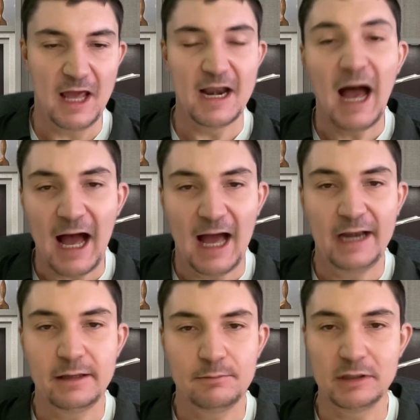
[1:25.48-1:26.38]
and
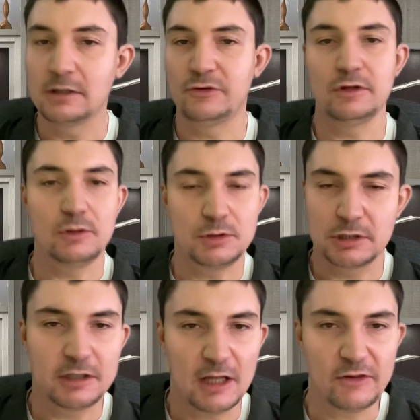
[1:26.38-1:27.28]
odd, because it
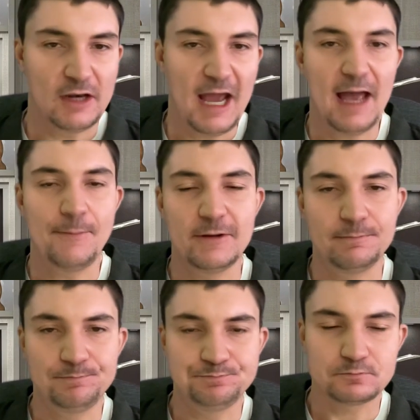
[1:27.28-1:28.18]
usually doesn't
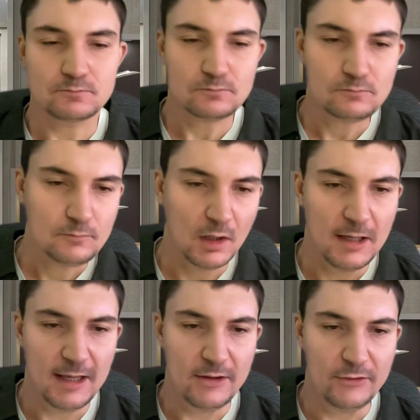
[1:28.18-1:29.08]
happen,
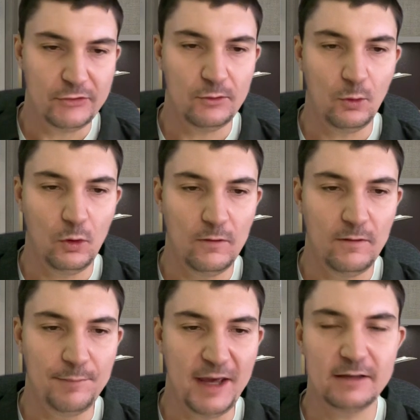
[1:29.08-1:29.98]
is
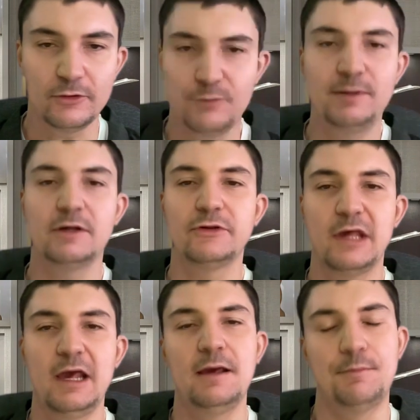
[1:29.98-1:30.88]
the
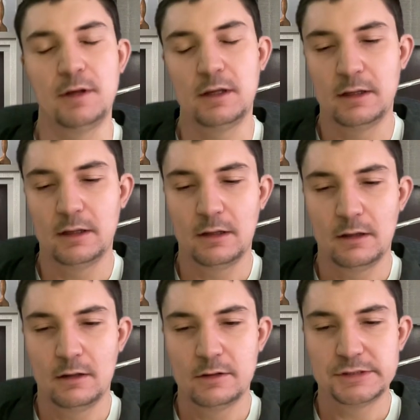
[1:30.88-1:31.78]
Bengals-Bills game.
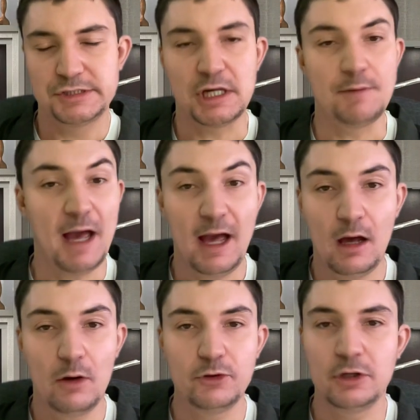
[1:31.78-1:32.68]

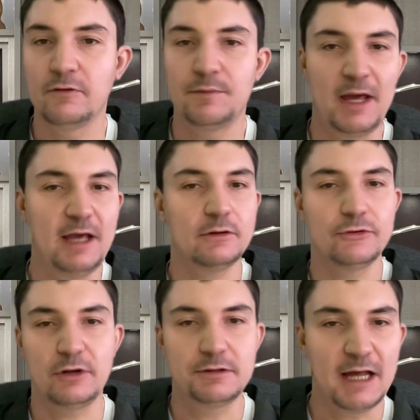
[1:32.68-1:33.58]
Somehow, you know, the
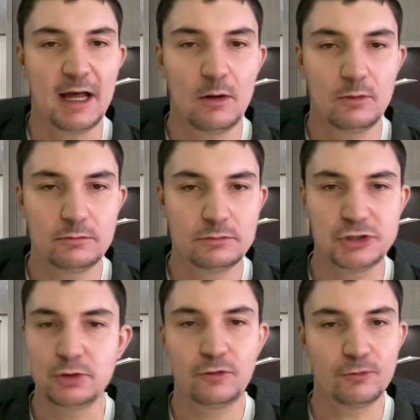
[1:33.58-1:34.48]
Bengals are down
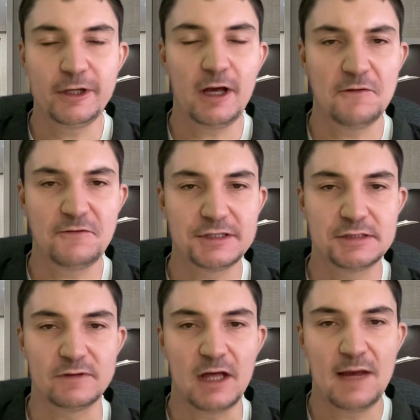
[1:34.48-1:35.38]
2-3
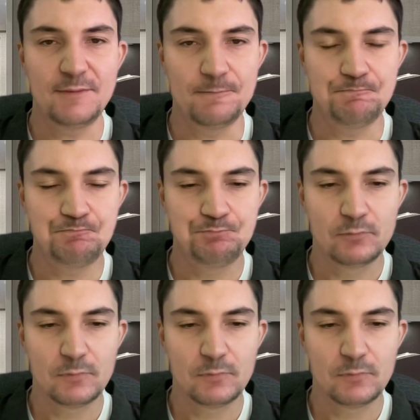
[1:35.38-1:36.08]
offensive linemen.